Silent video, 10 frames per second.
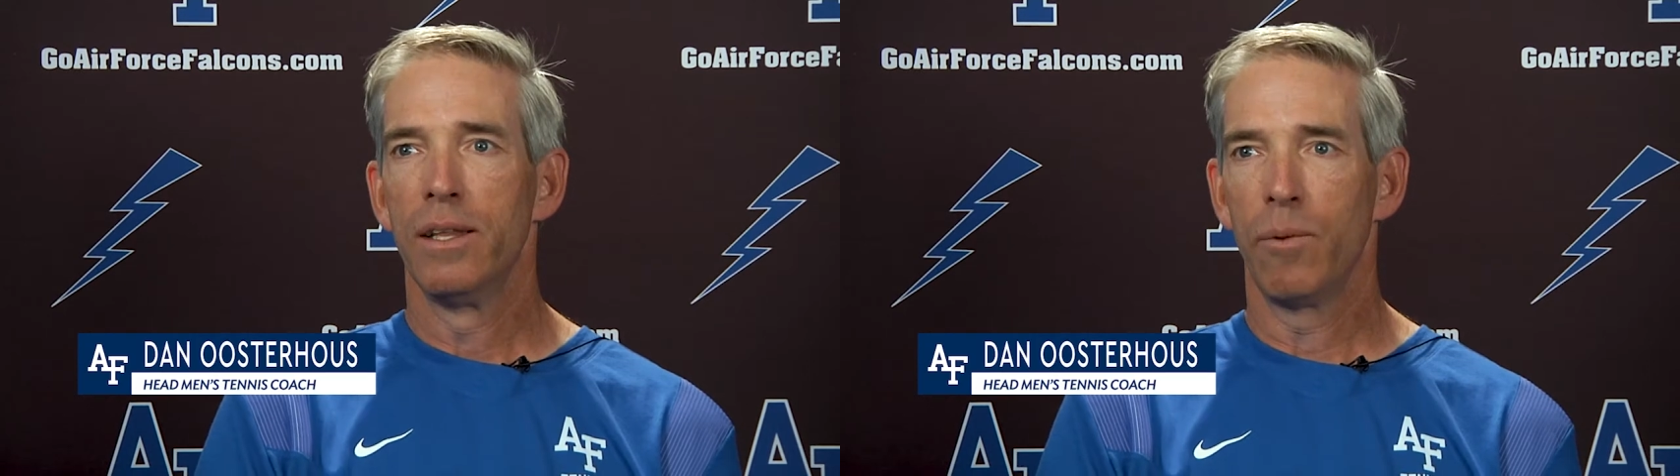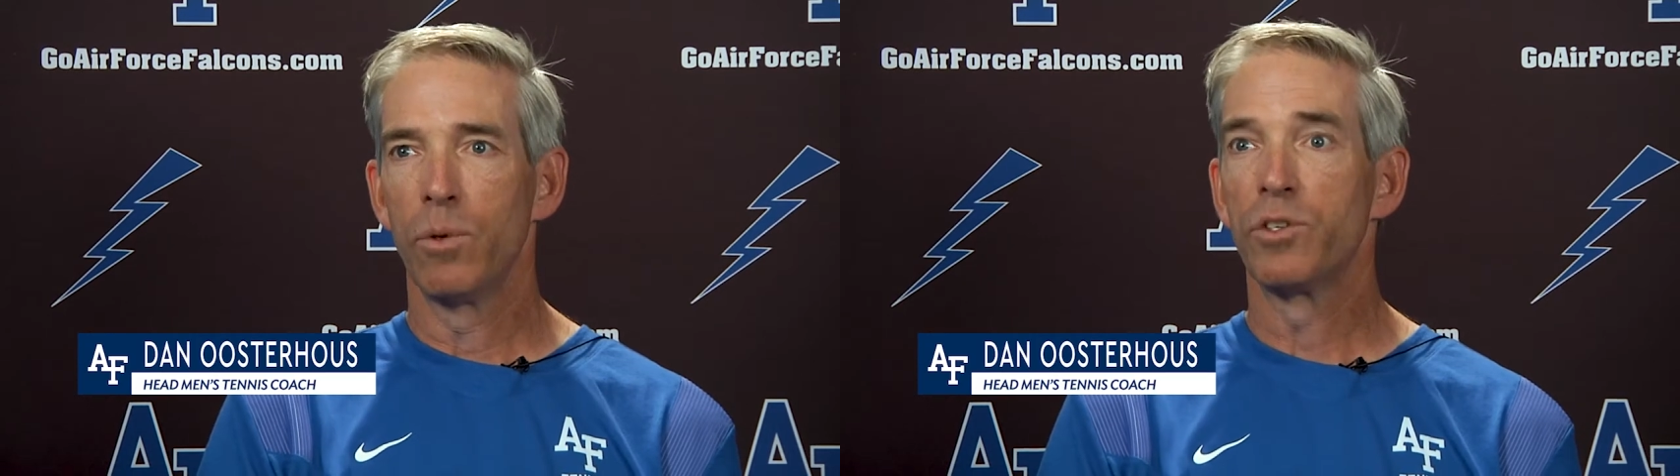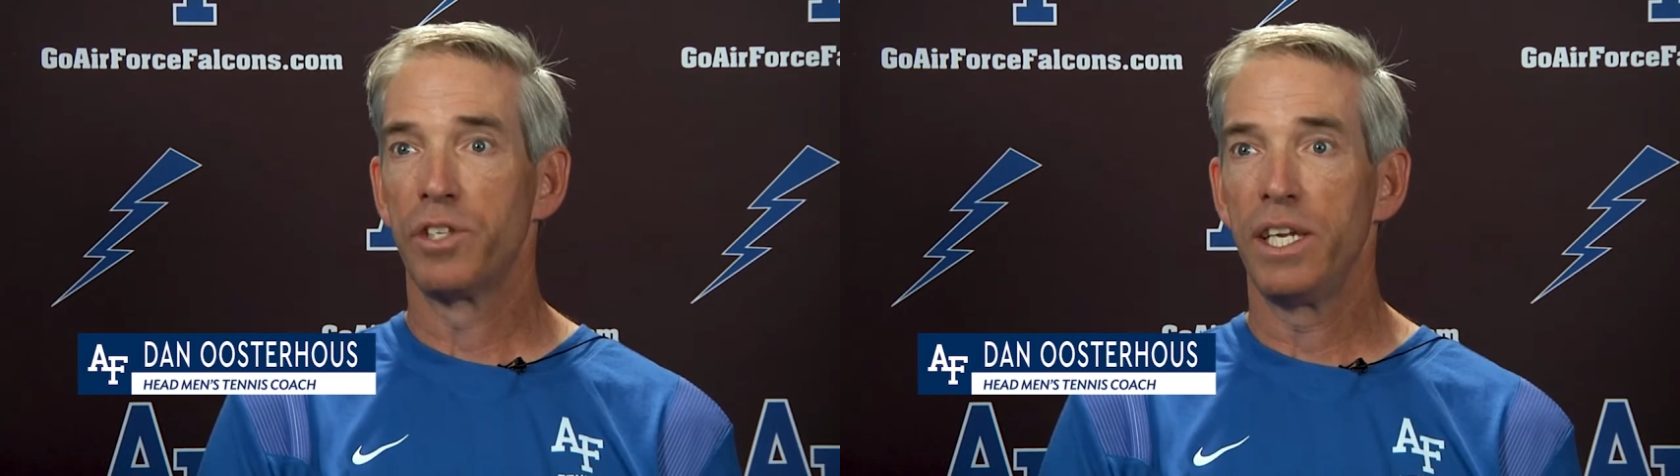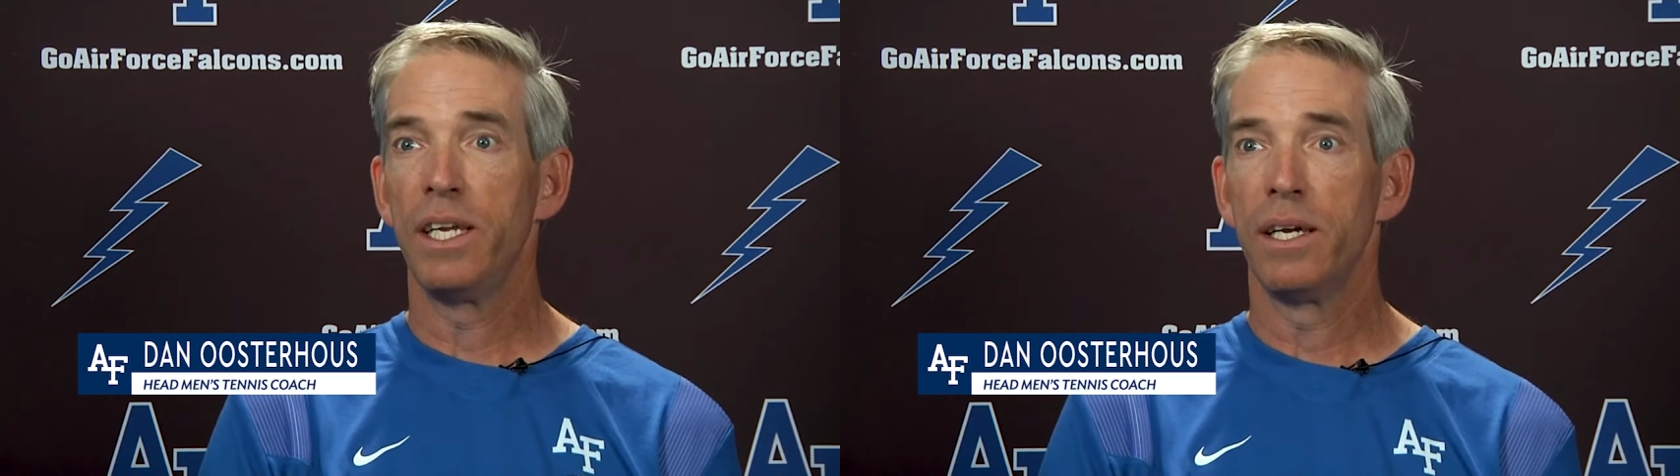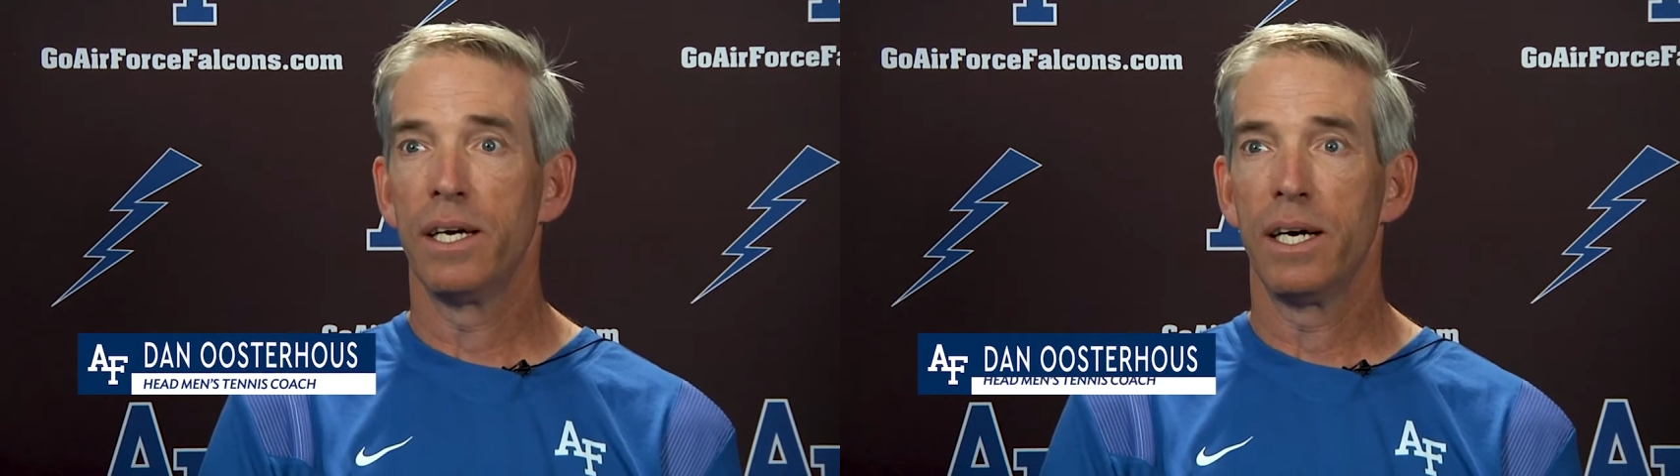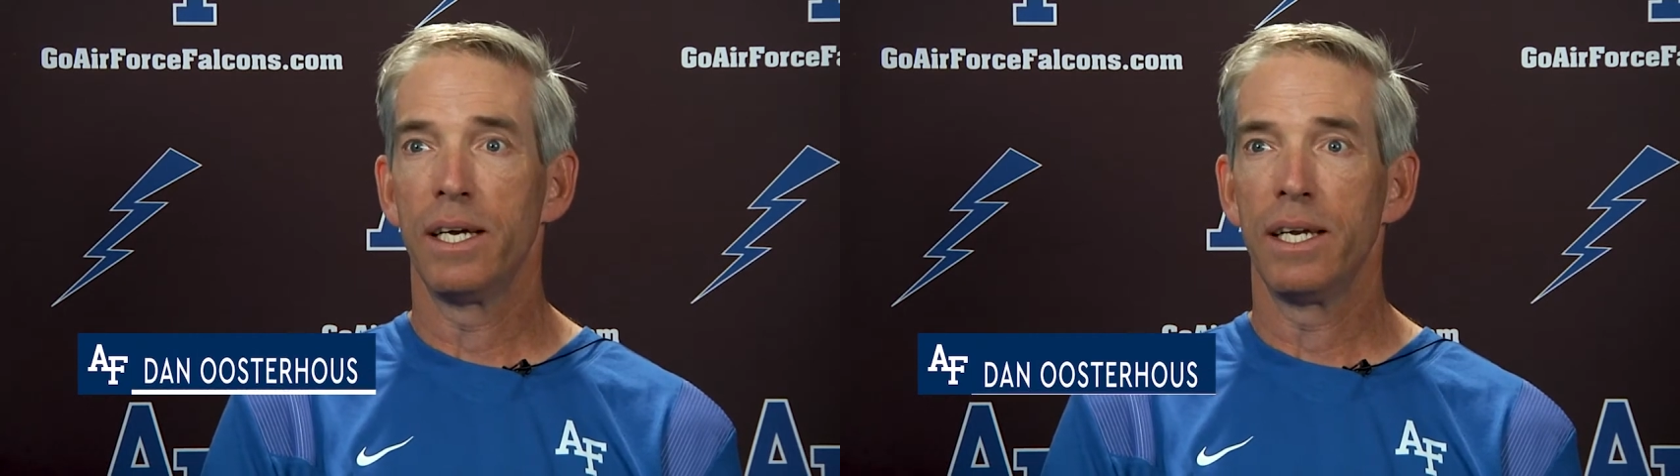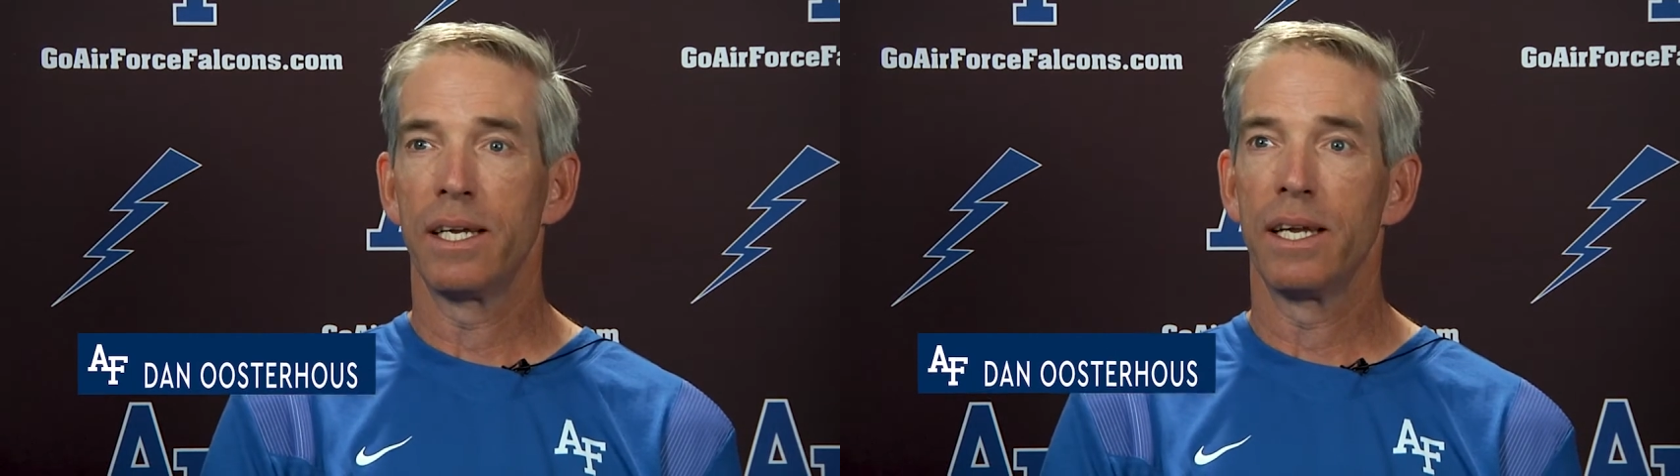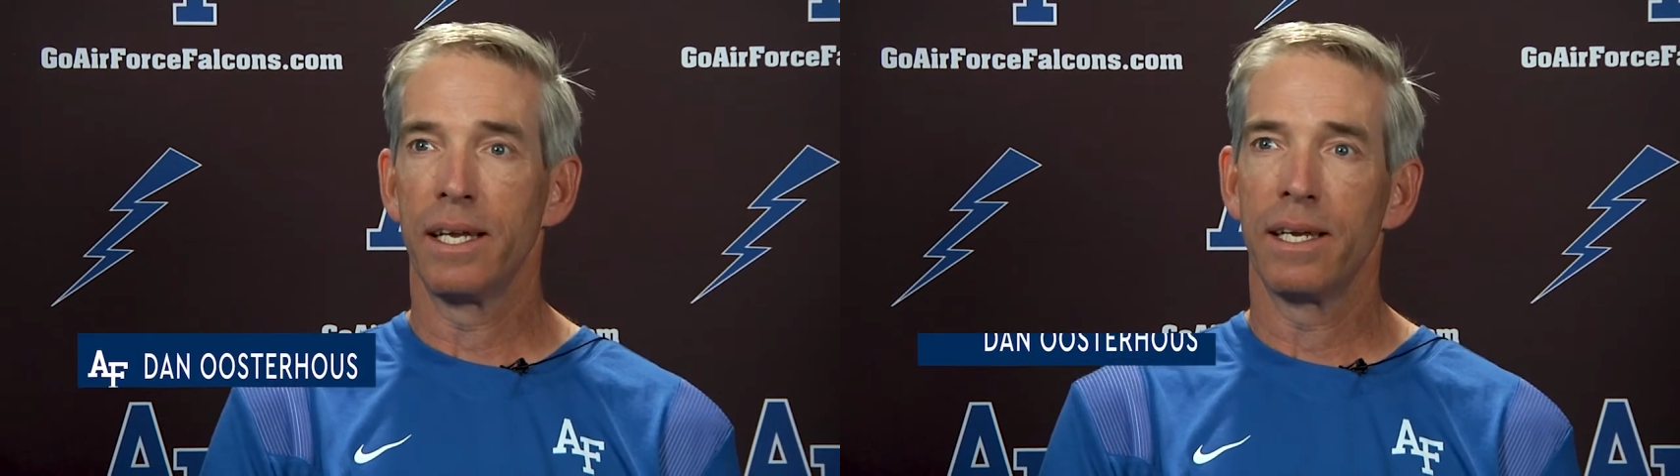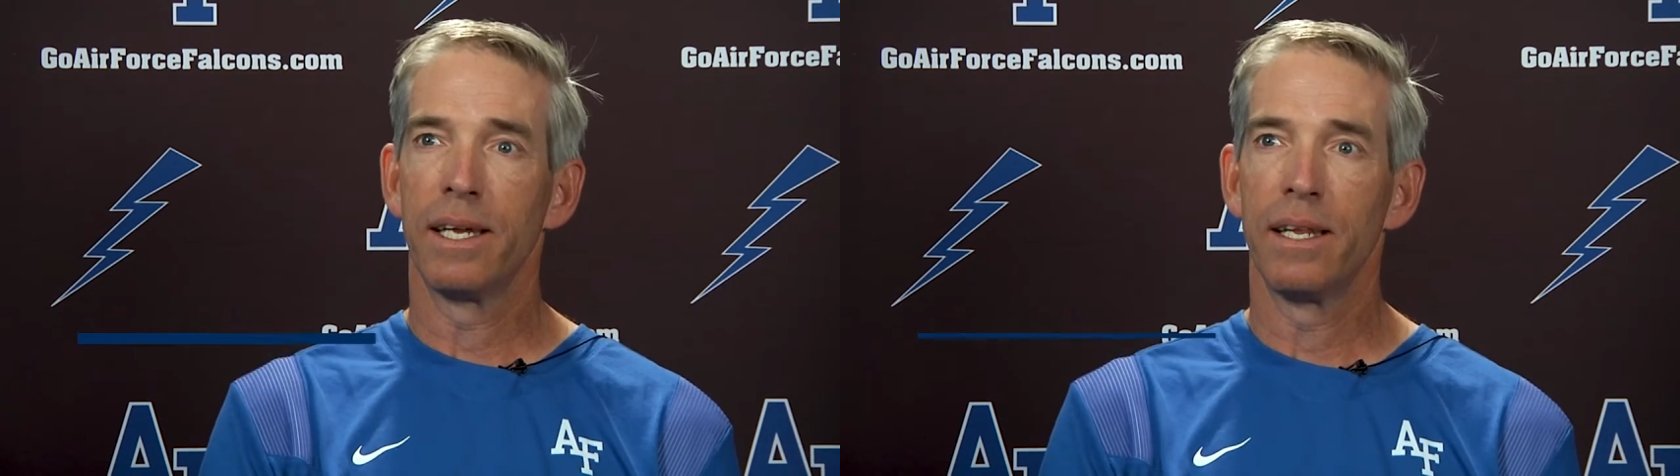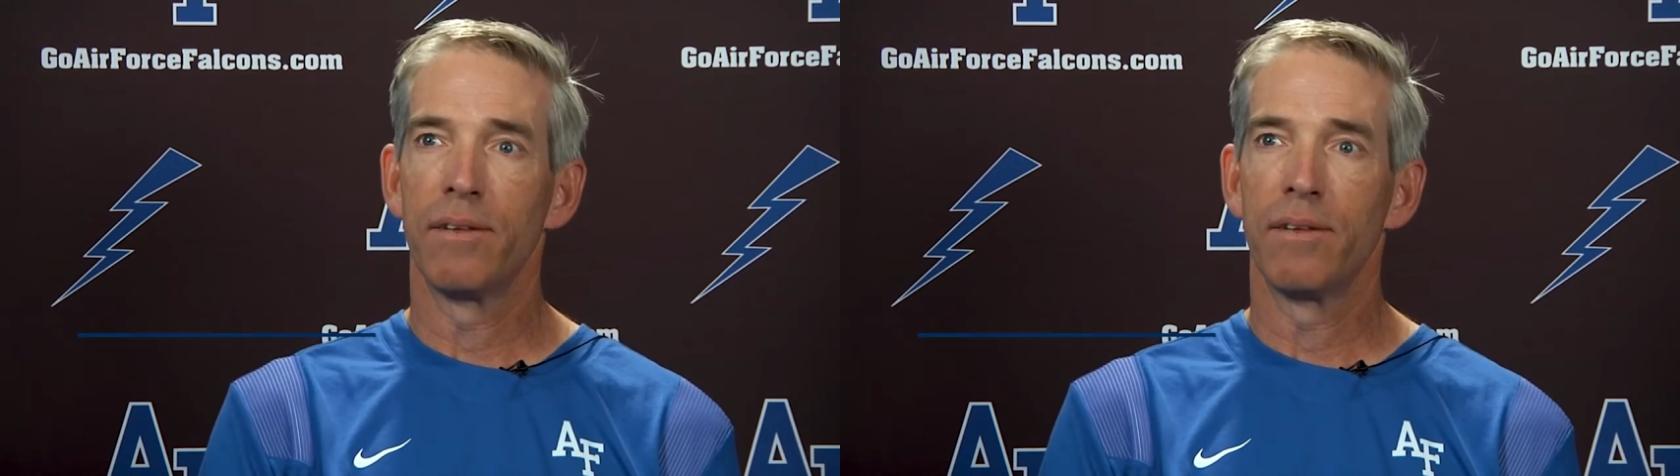that we'll see uh, again